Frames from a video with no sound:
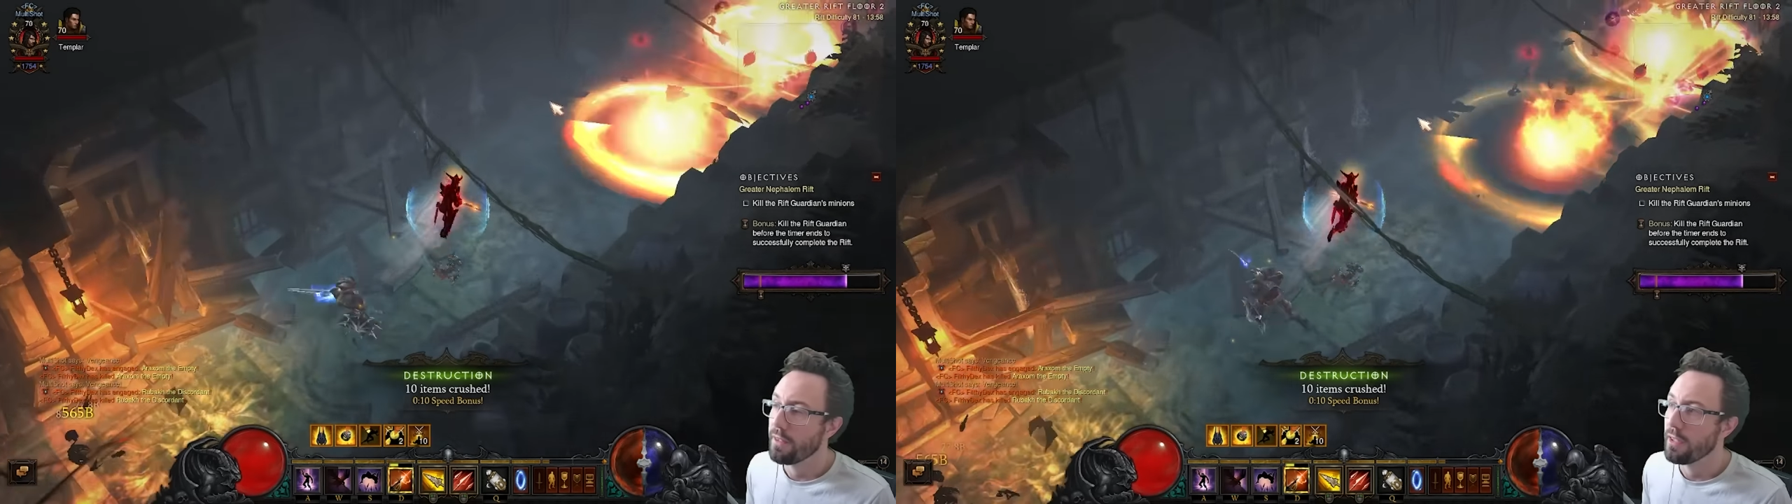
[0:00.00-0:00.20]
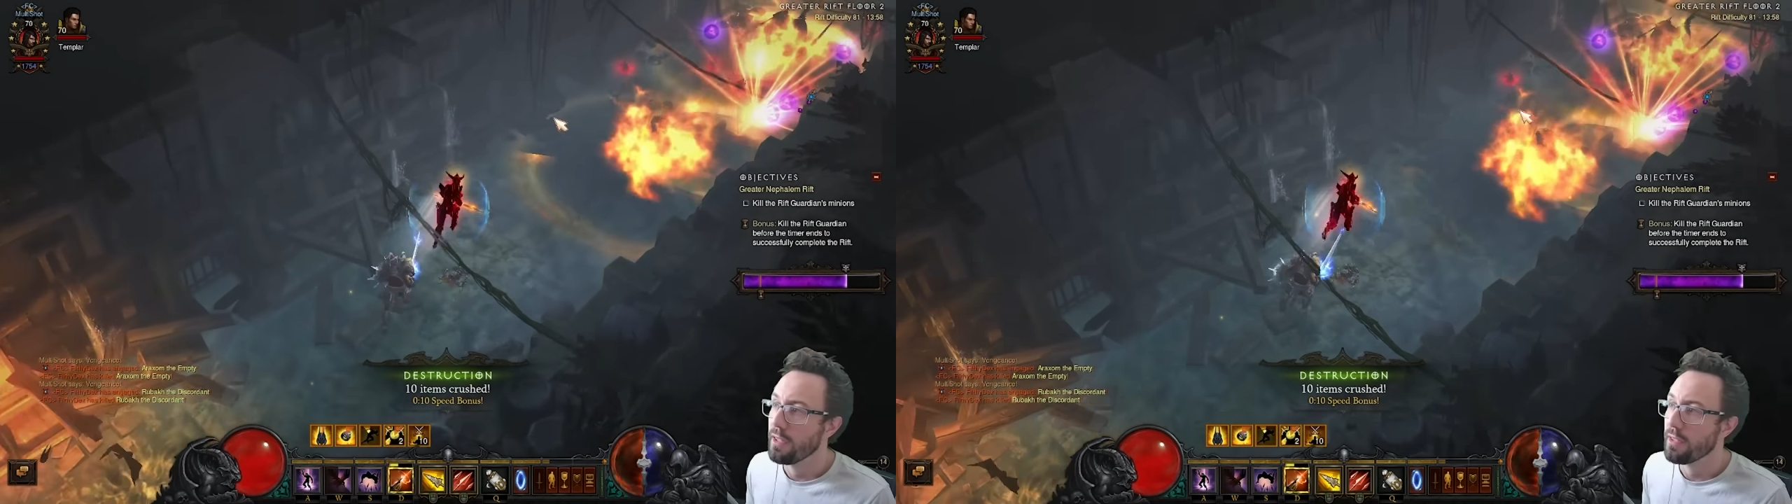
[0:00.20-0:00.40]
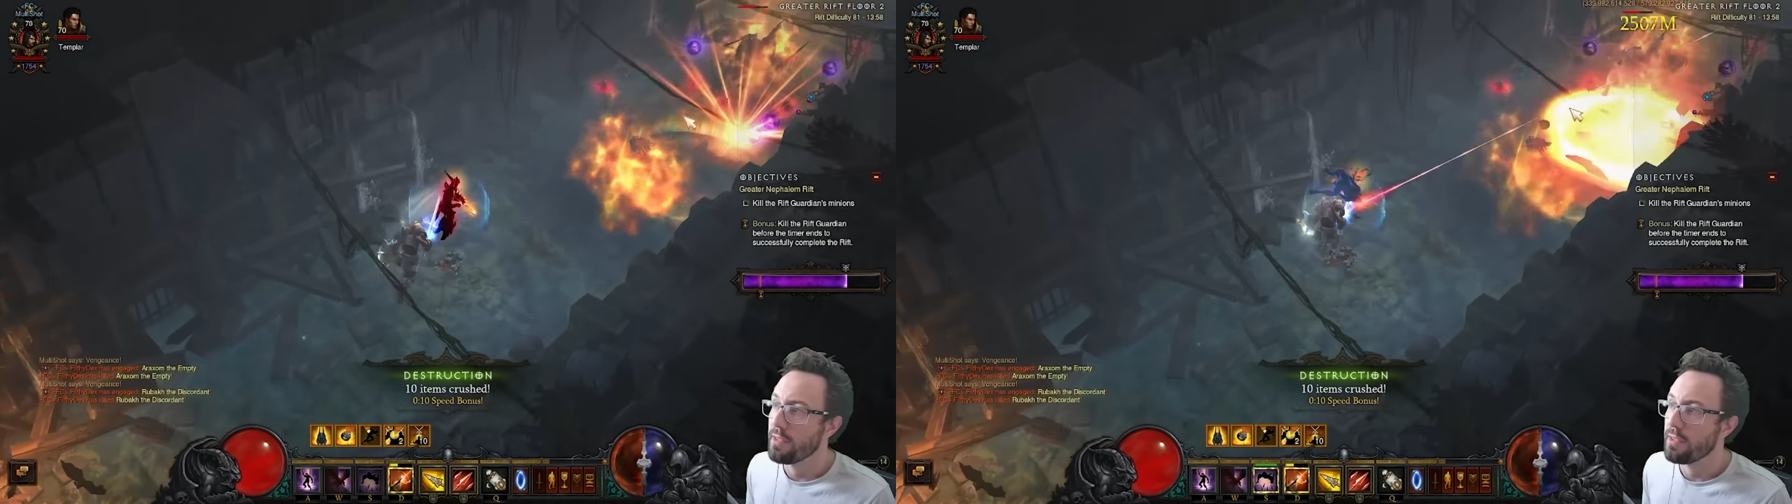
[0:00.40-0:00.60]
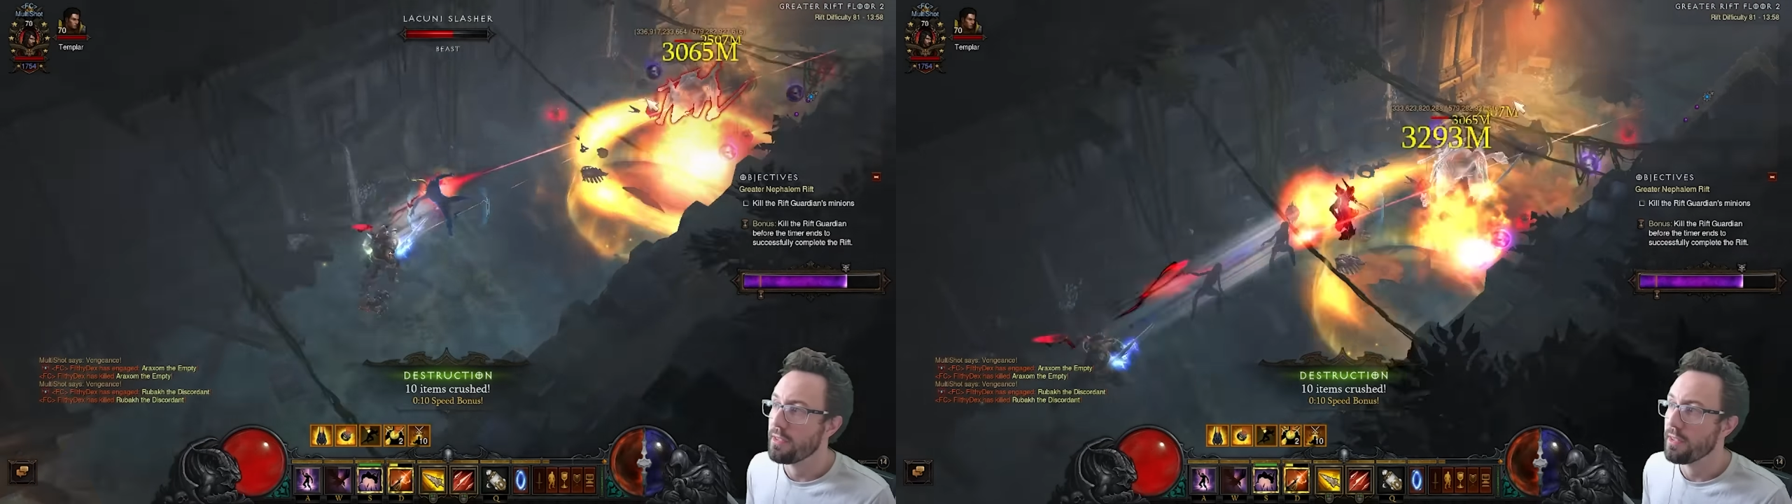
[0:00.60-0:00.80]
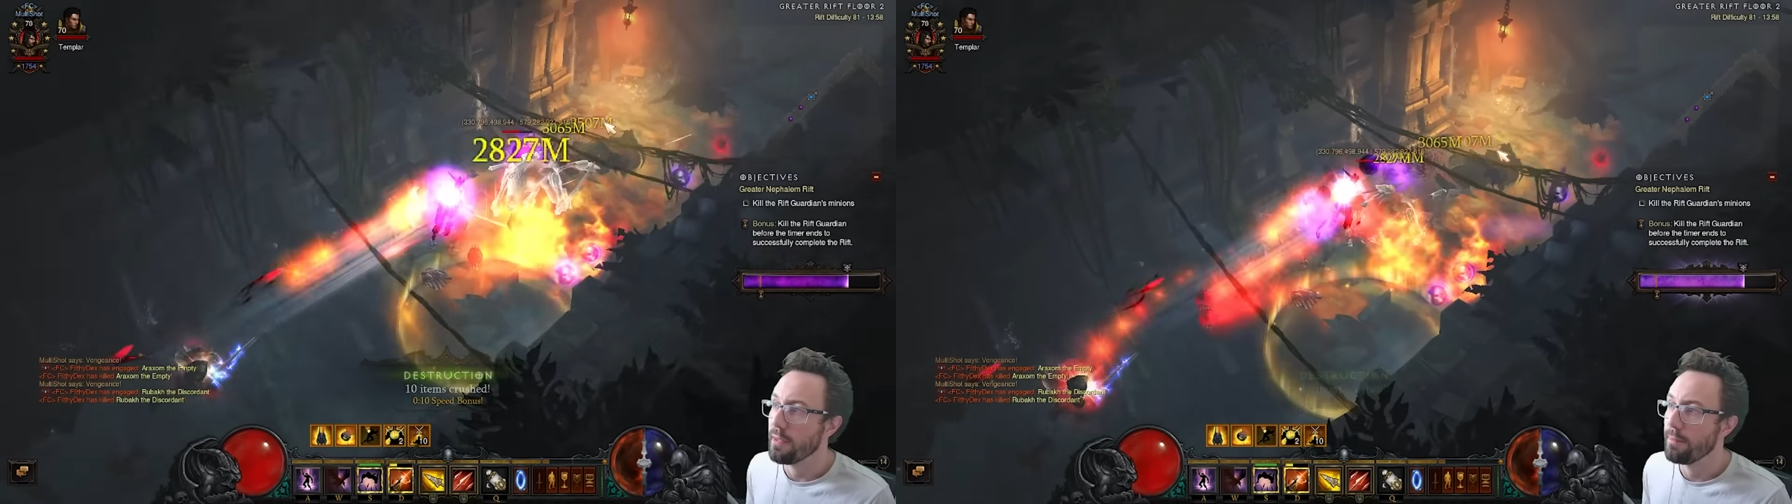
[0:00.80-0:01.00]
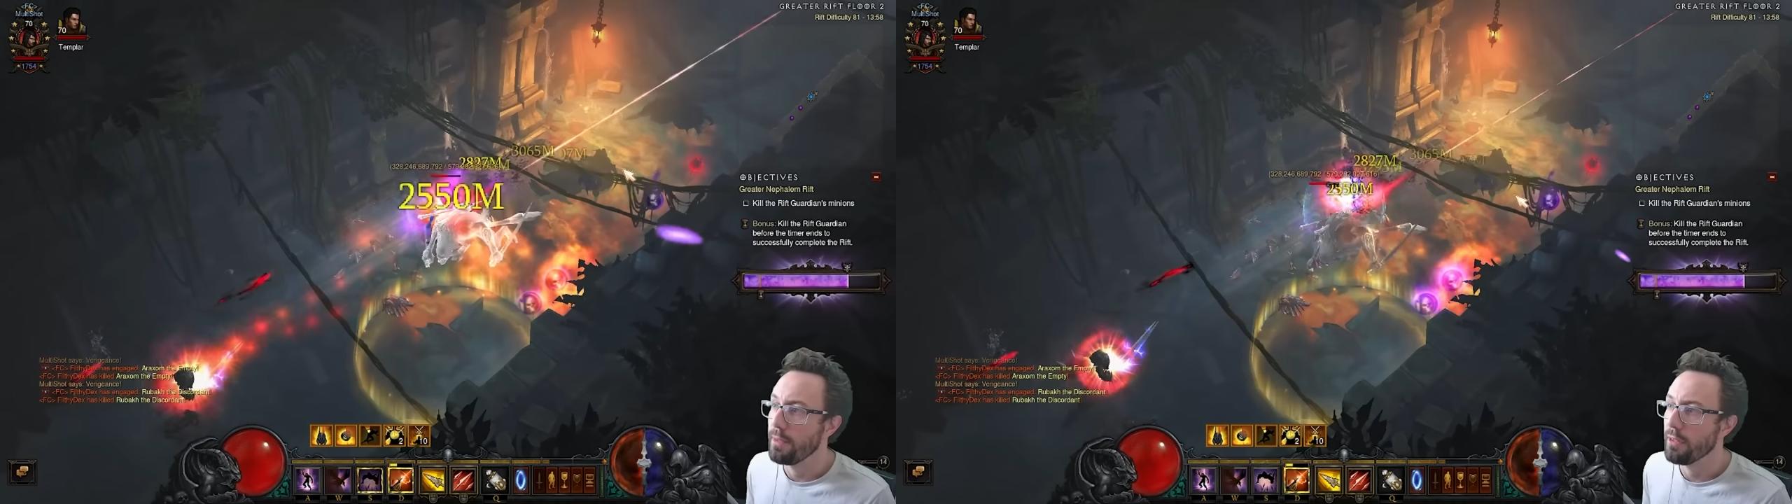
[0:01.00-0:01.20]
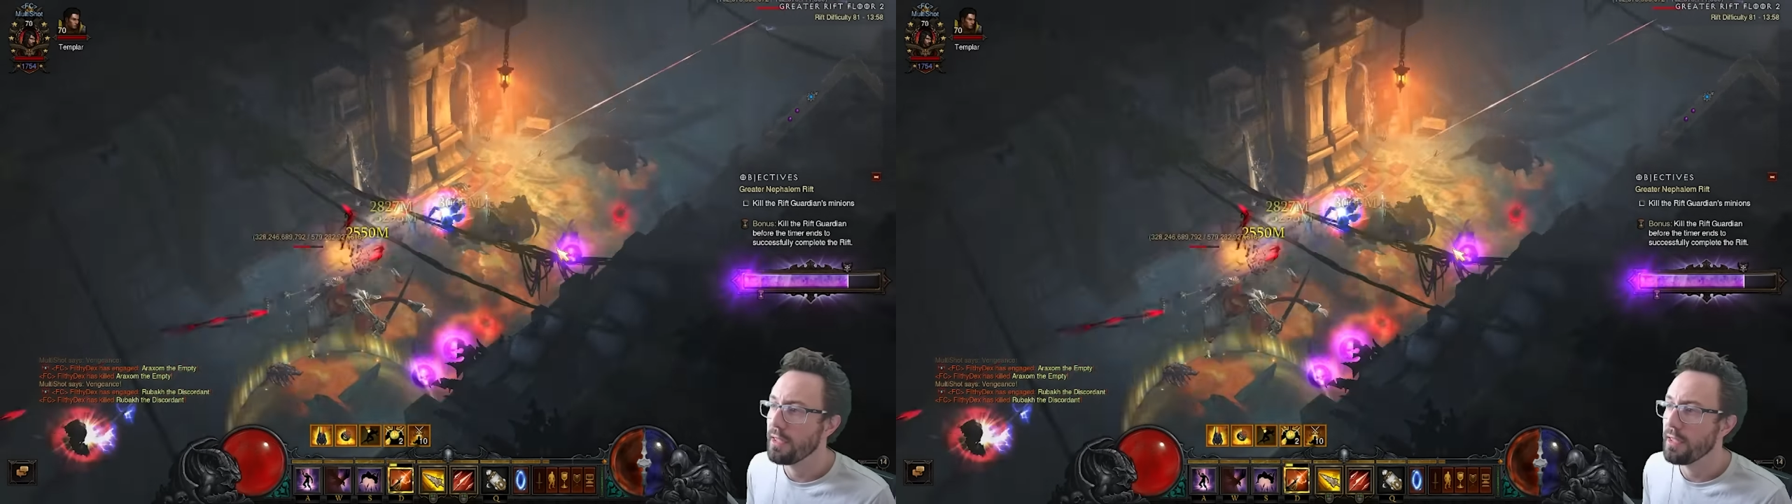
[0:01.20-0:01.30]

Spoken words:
class is you know,